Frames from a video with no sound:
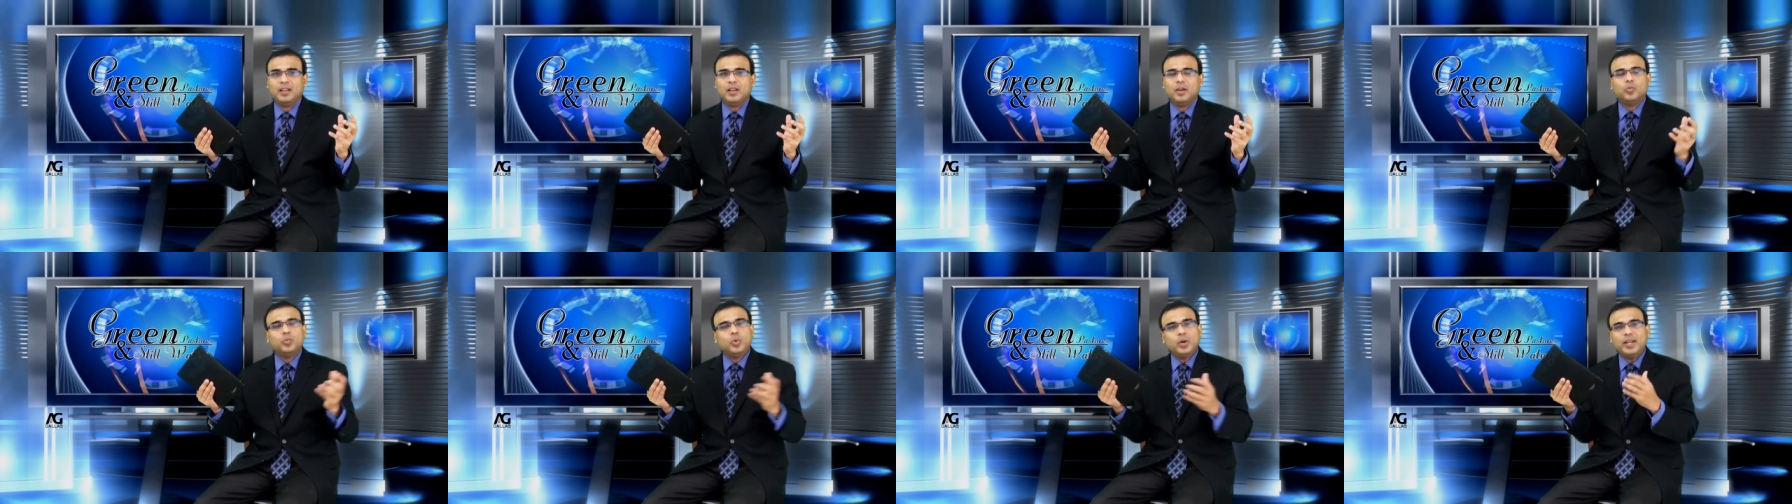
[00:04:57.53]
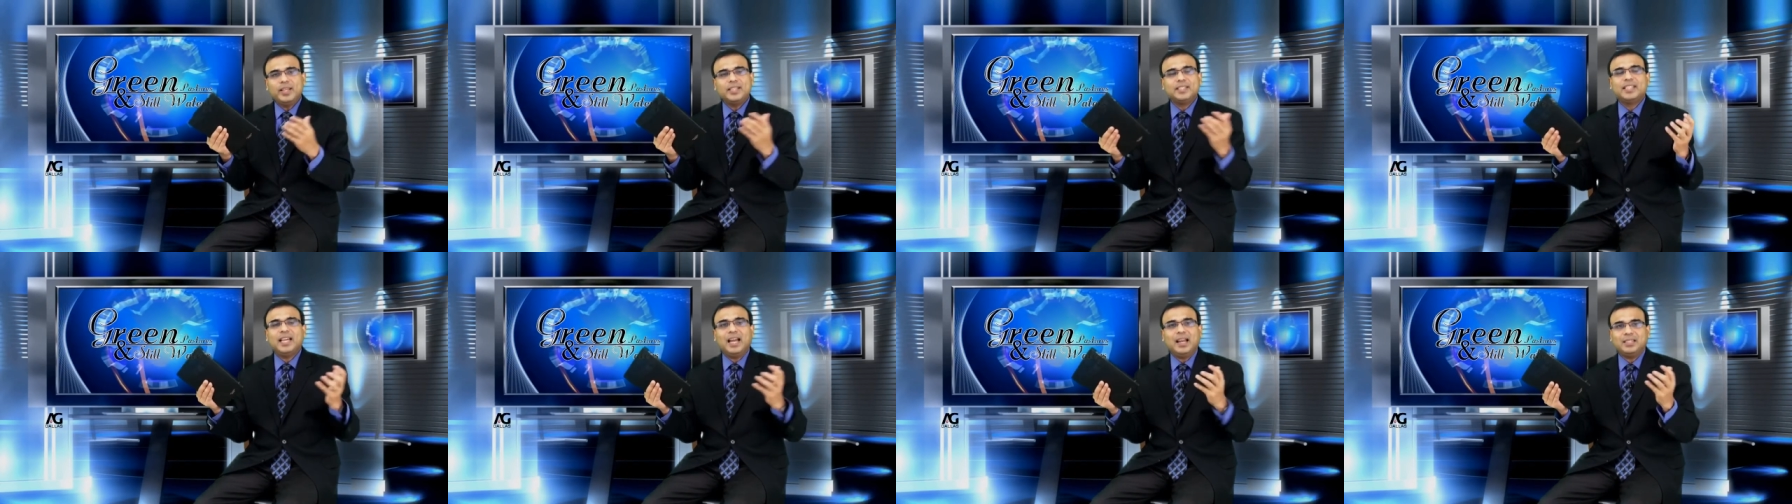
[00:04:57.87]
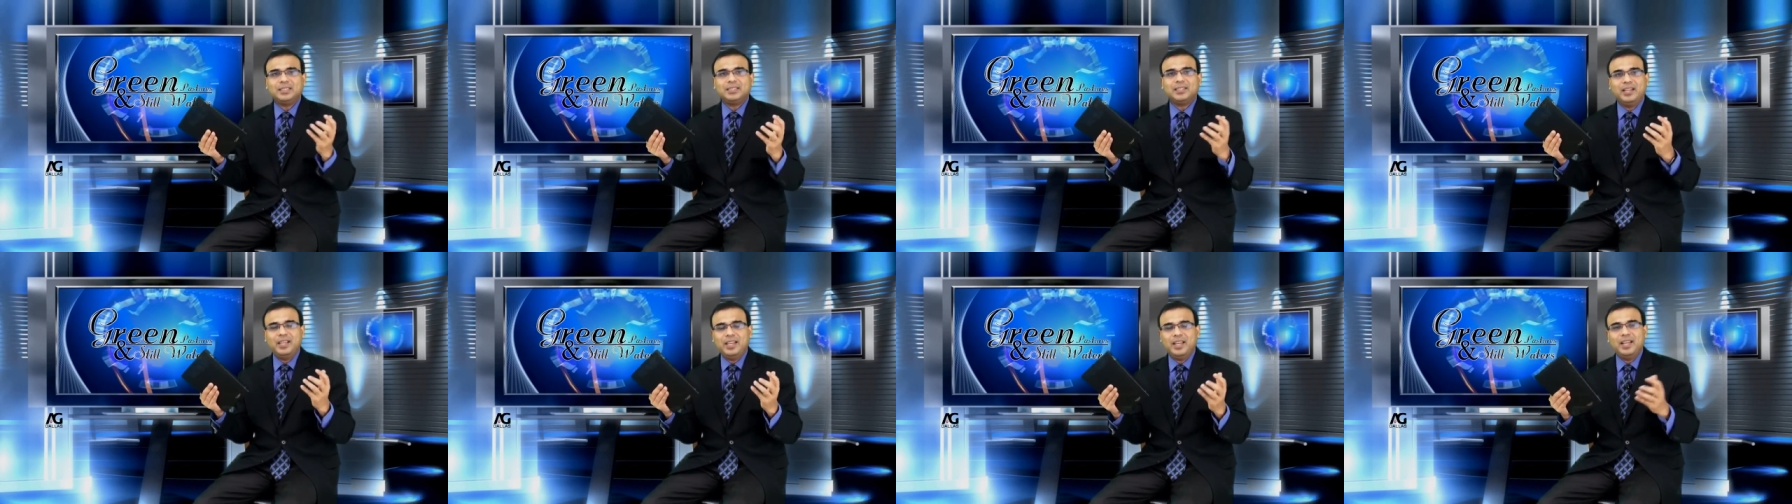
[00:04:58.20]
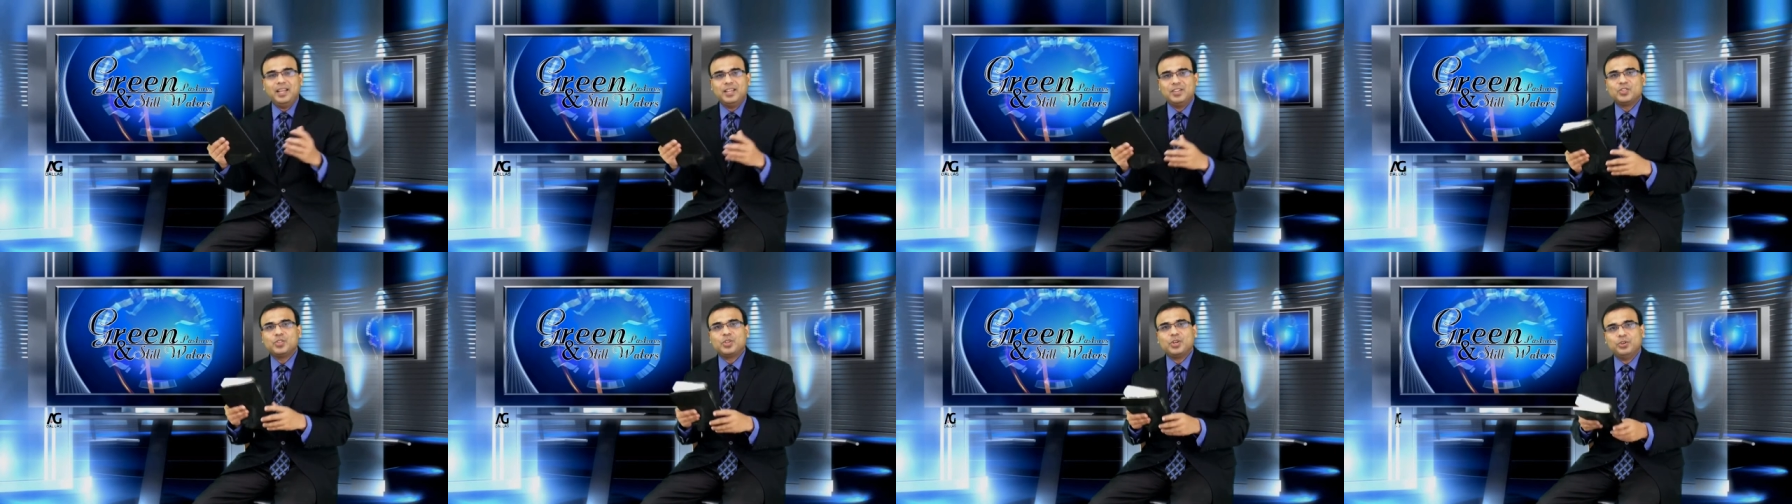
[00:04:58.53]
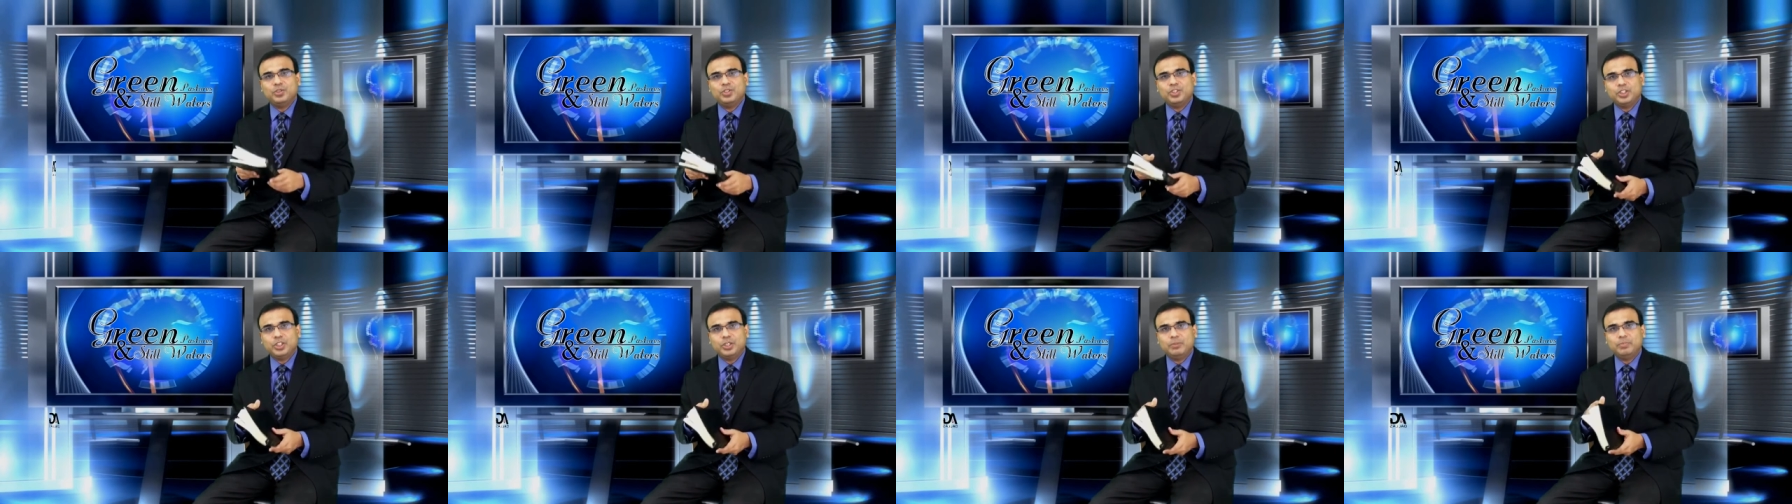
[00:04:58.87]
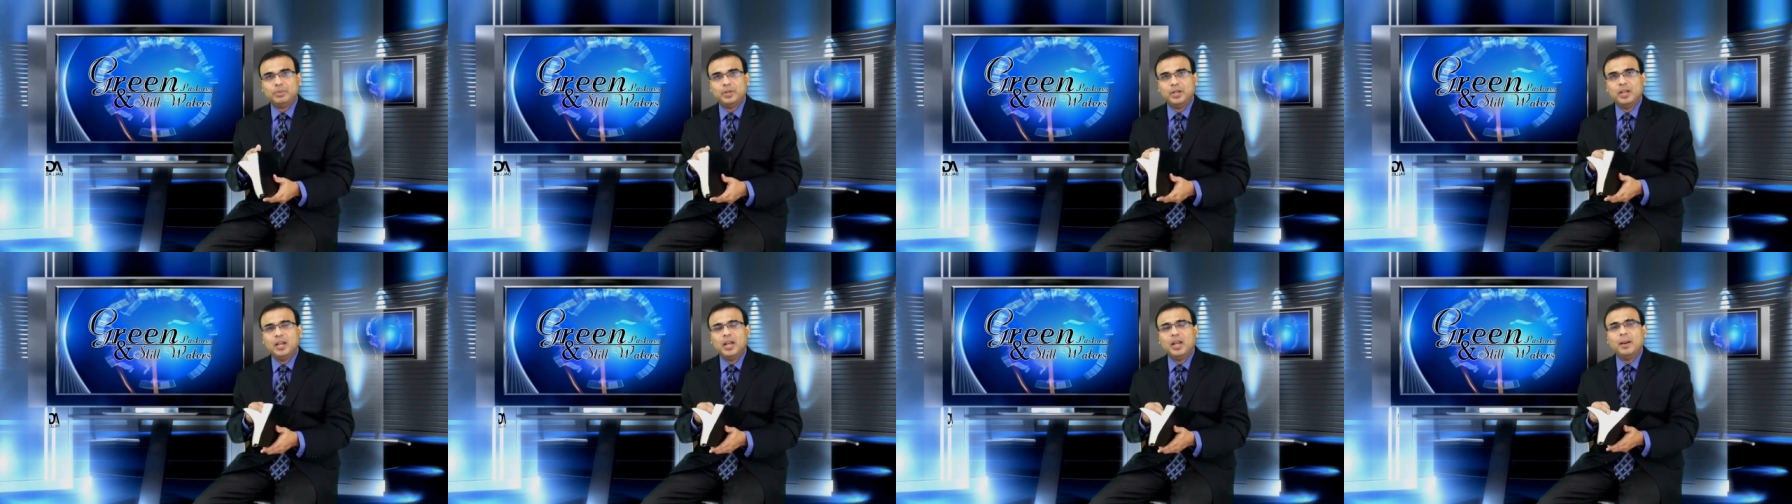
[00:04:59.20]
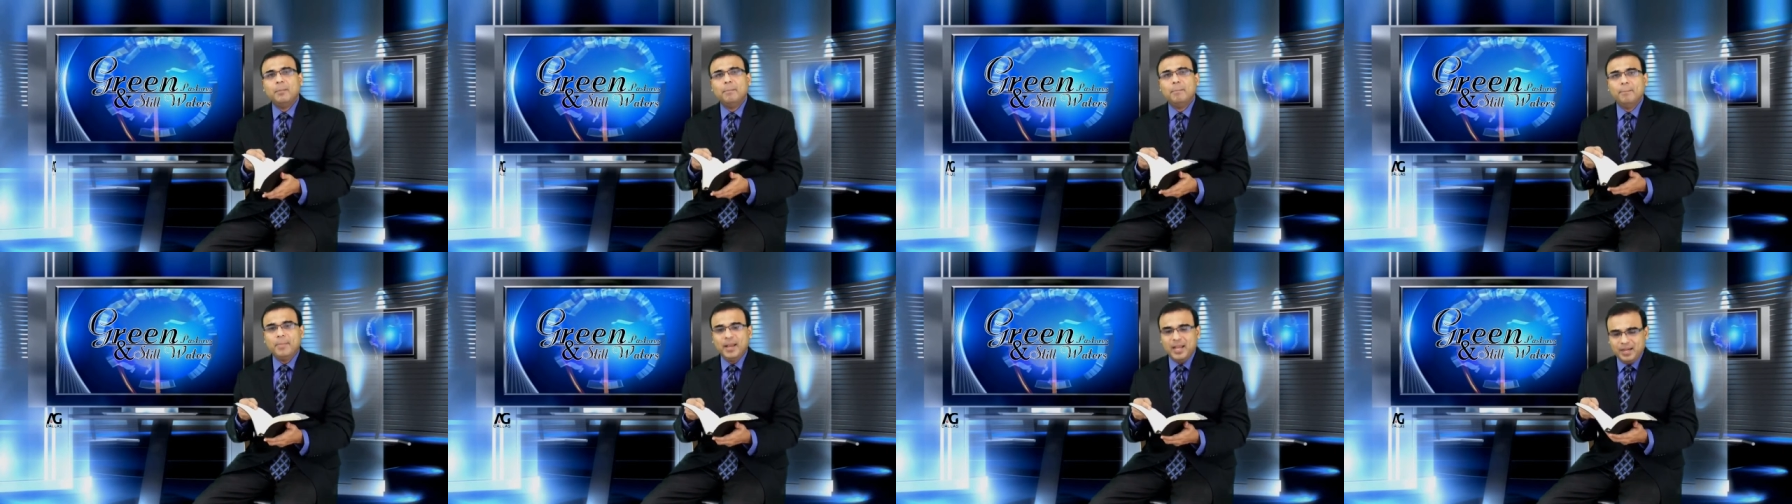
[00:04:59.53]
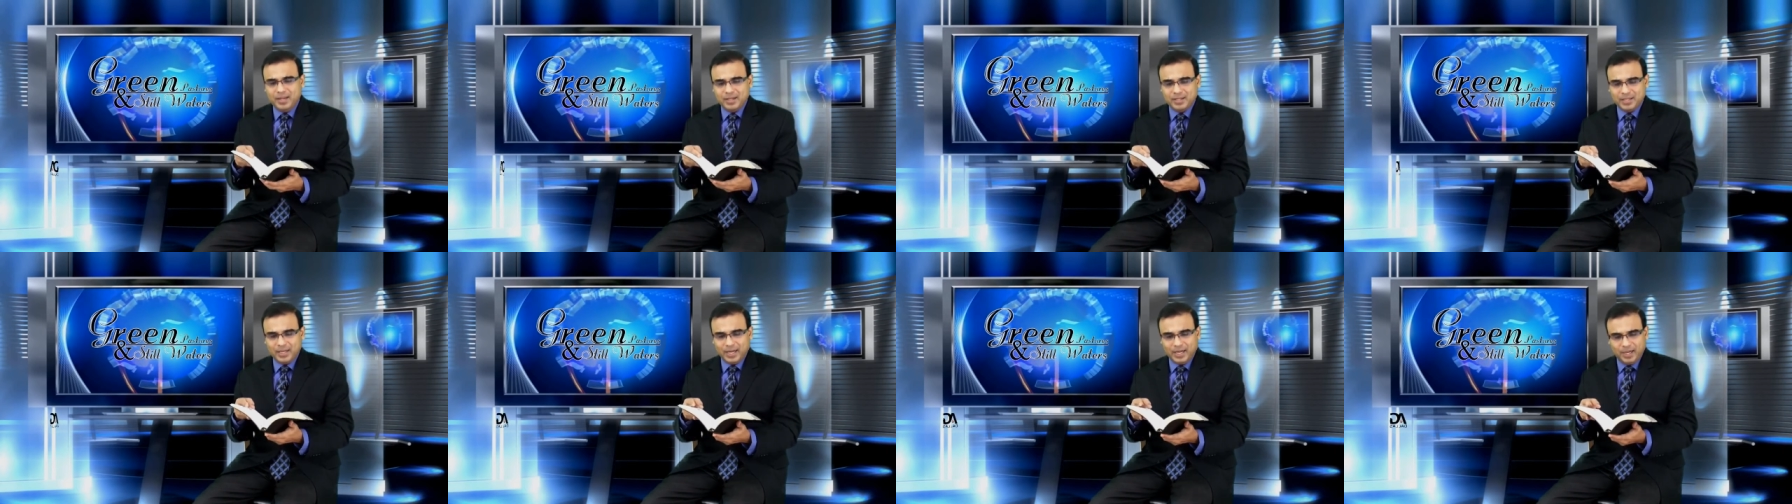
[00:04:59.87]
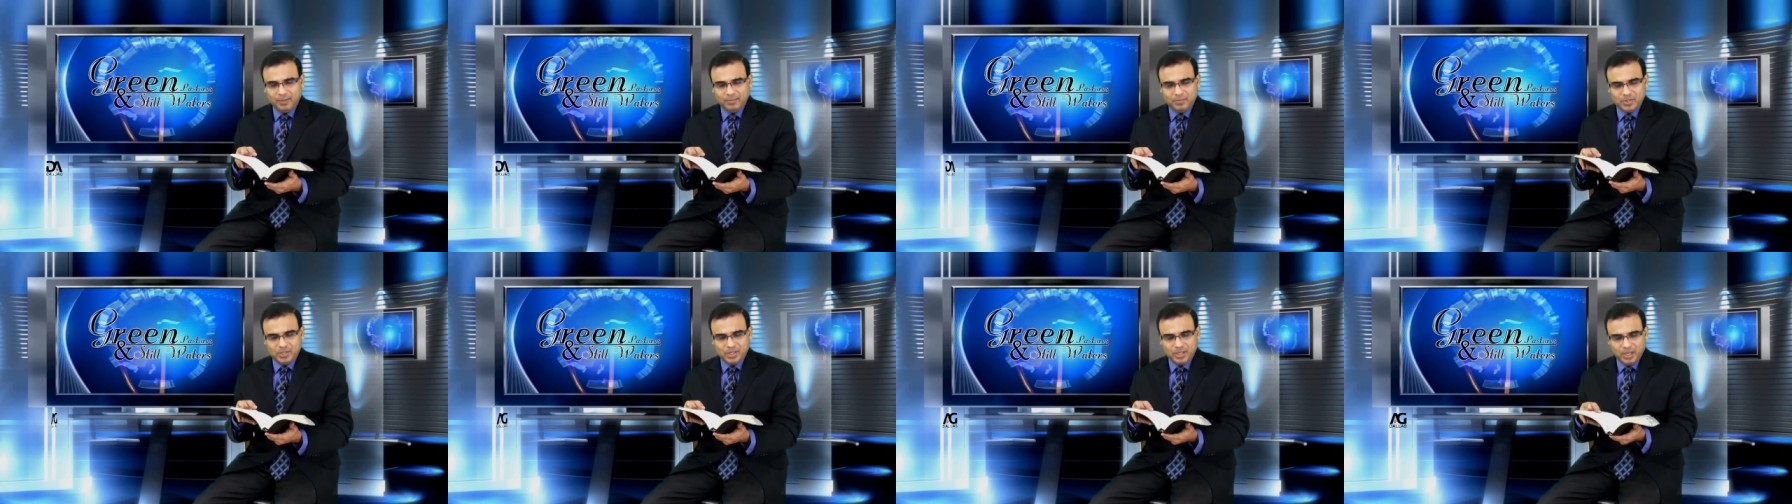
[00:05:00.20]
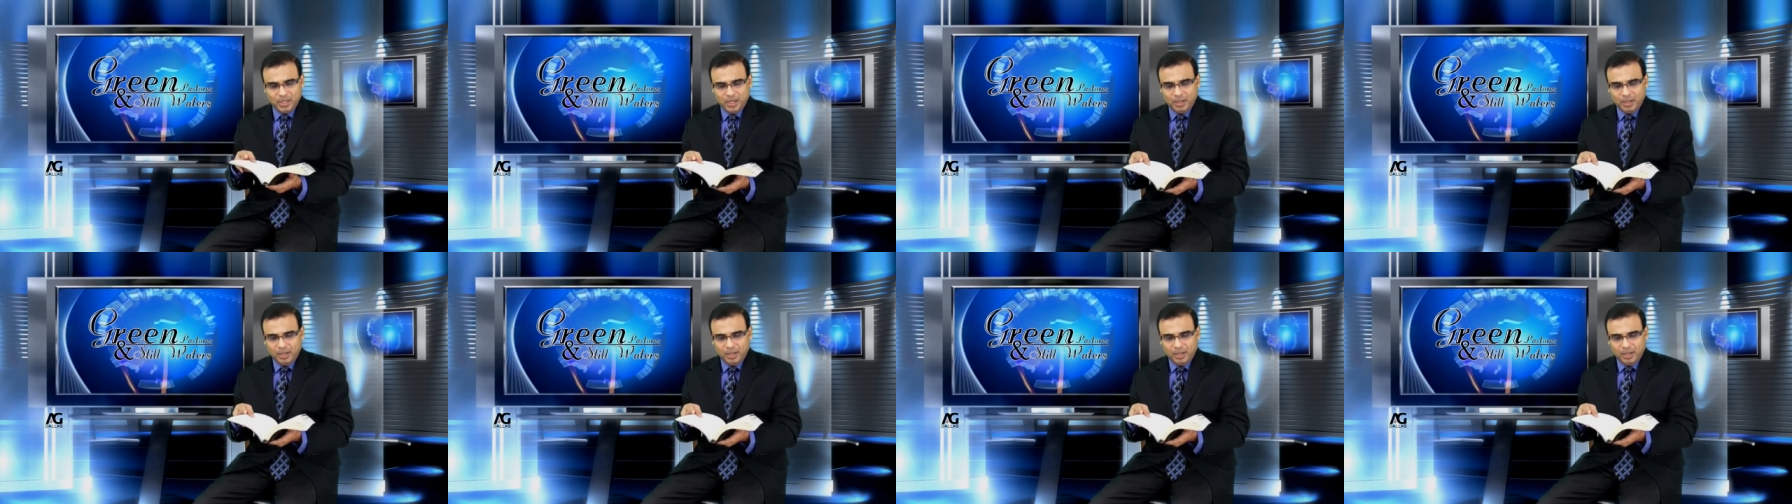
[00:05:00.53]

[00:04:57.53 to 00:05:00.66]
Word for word: What exactly is courtship? Many times